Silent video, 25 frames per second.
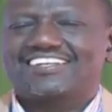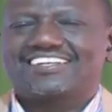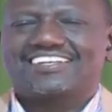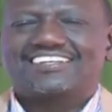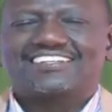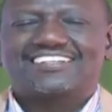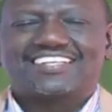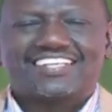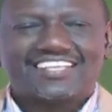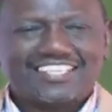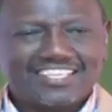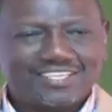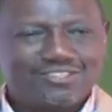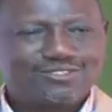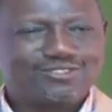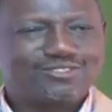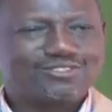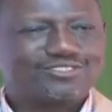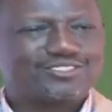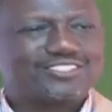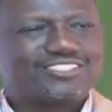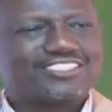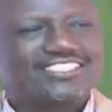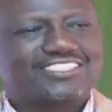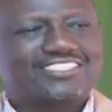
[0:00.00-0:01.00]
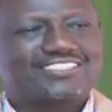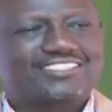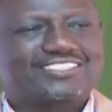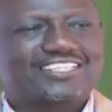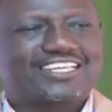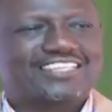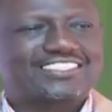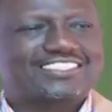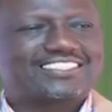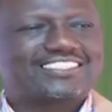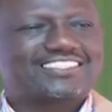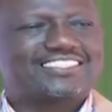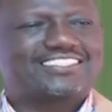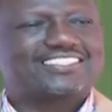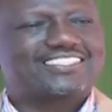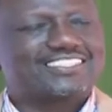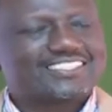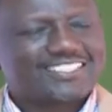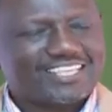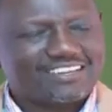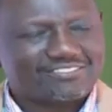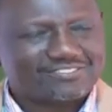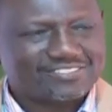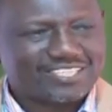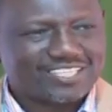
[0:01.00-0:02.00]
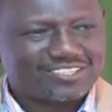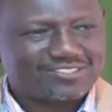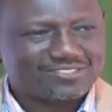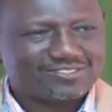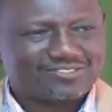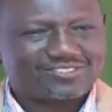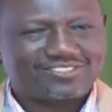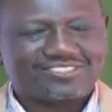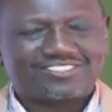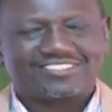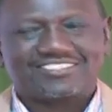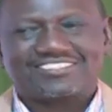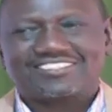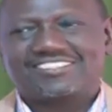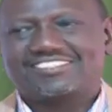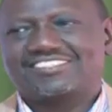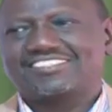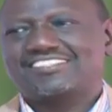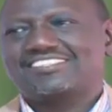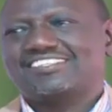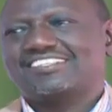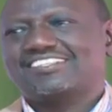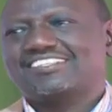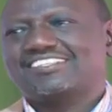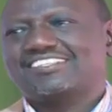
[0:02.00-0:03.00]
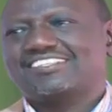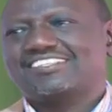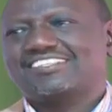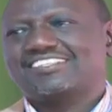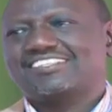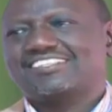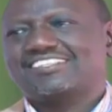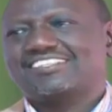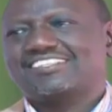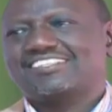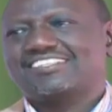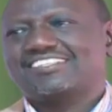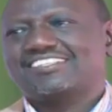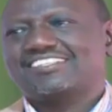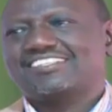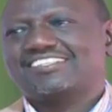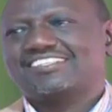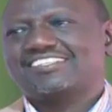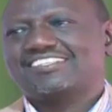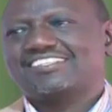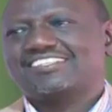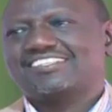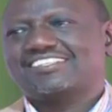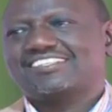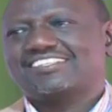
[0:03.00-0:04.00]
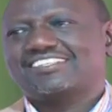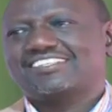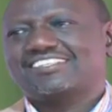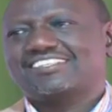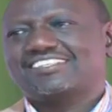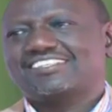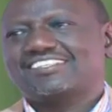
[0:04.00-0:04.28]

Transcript: The news is that this afternoon, UDM